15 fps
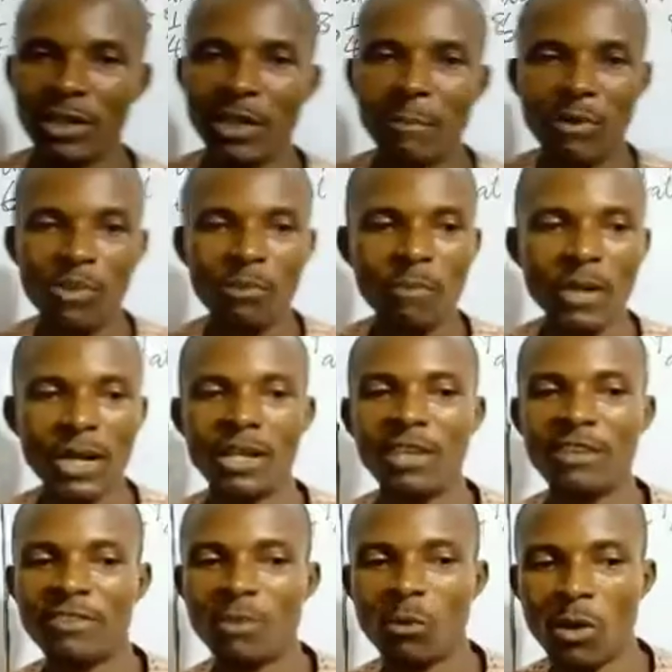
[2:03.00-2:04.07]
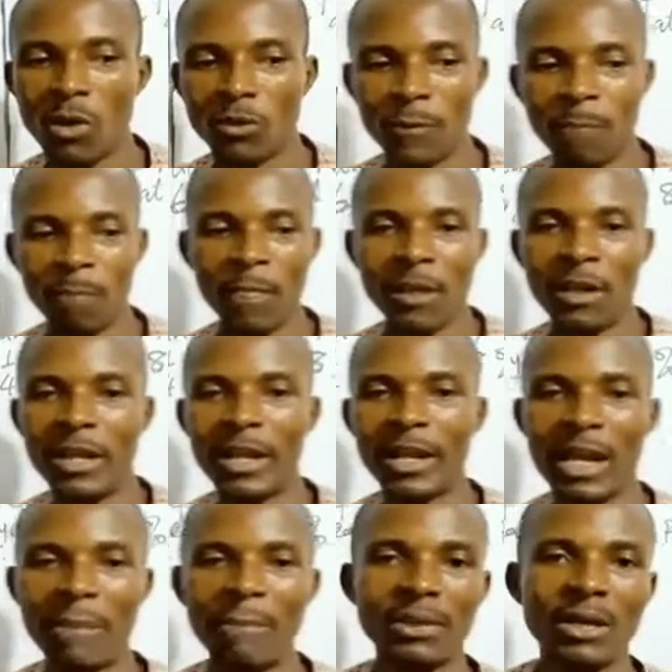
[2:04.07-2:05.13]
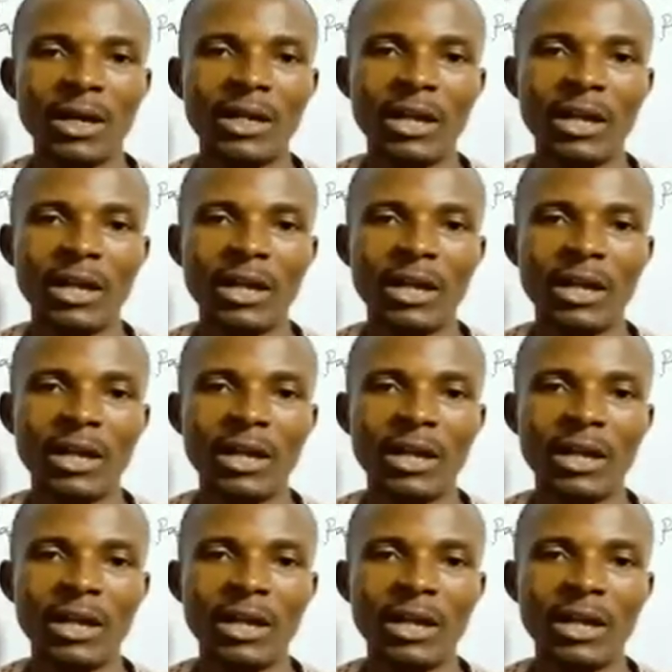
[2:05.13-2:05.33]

The principal is the what? The capital,